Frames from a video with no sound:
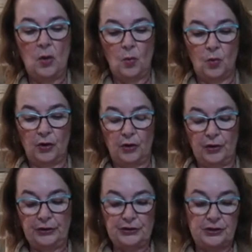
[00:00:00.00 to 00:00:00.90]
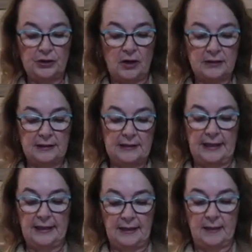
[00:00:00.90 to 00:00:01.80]
We're going to talk
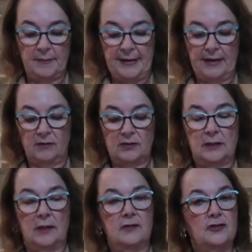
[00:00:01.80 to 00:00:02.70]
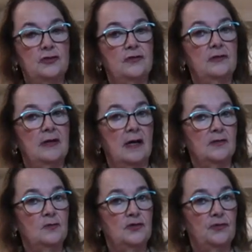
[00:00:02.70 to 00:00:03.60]
today about
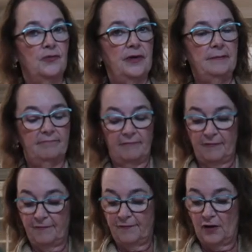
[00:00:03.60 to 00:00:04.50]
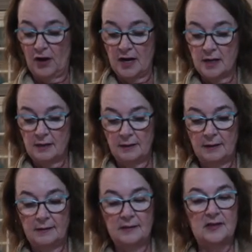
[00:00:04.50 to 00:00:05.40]
costume jewelry, fun,
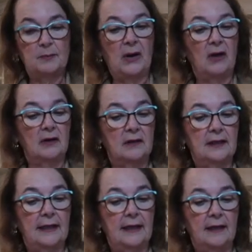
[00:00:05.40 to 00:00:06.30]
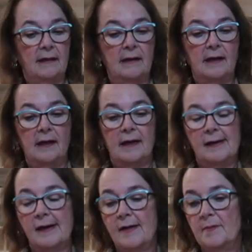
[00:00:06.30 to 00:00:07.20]
sparkly.
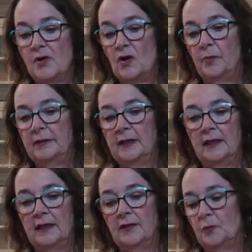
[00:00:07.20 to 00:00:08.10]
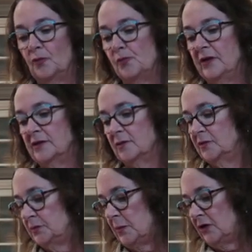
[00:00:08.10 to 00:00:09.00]
Hopefully it will bring some
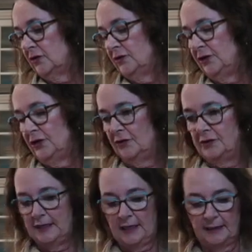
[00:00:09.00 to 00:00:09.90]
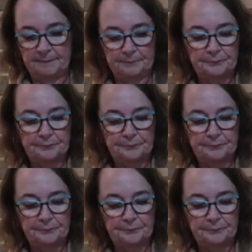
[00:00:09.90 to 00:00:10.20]
sparkle into your day.